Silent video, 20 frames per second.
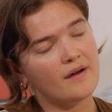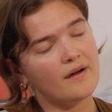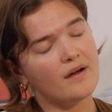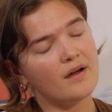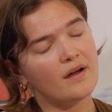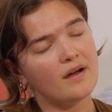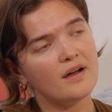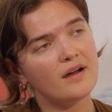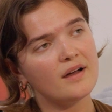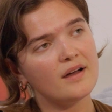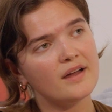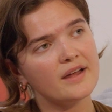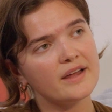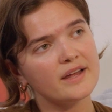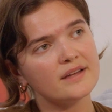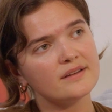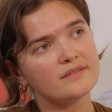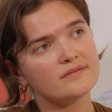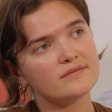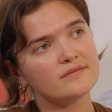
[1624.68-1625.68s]

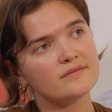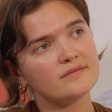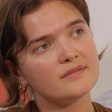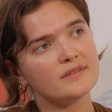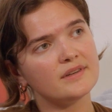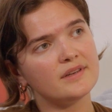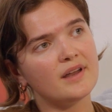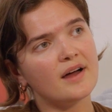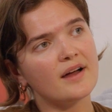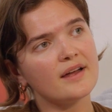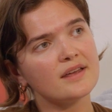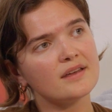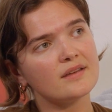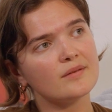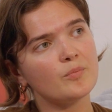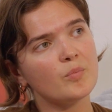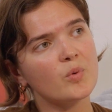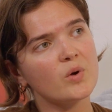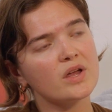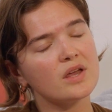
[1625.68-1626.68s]
I like
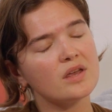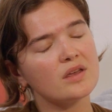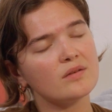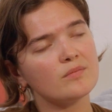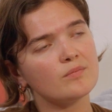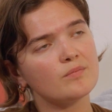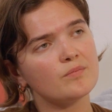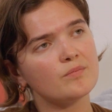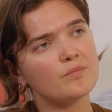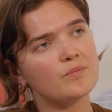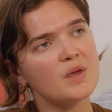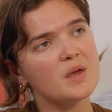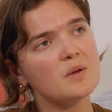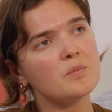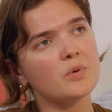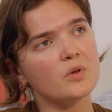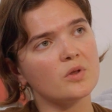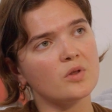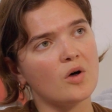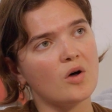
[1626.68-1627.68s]
bringing
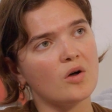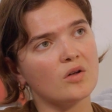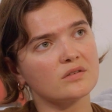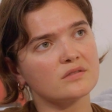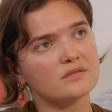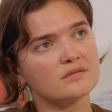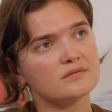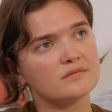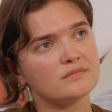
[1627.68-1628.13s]
people on